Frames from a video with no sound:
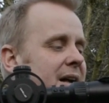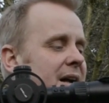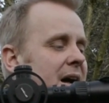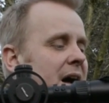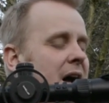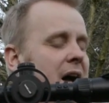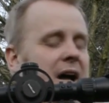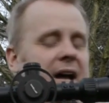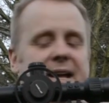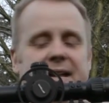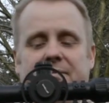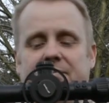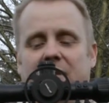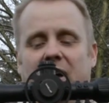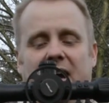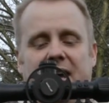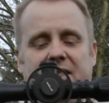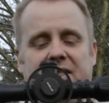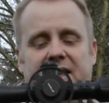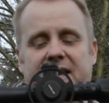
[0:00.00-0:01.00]
I
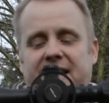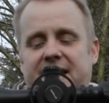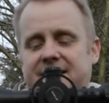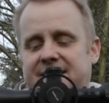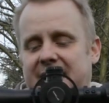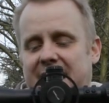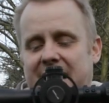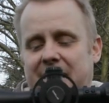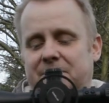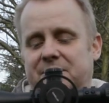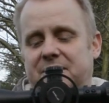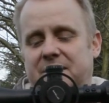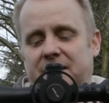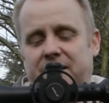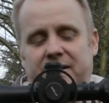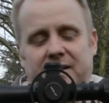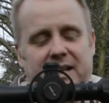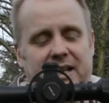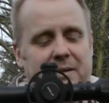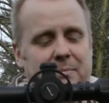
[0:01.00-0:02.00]
think it's
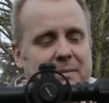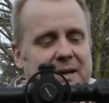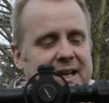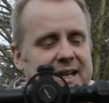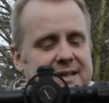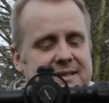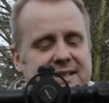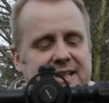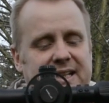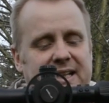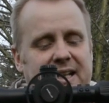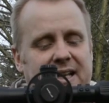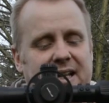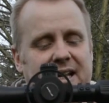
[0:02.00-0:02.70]
absolutely amazing.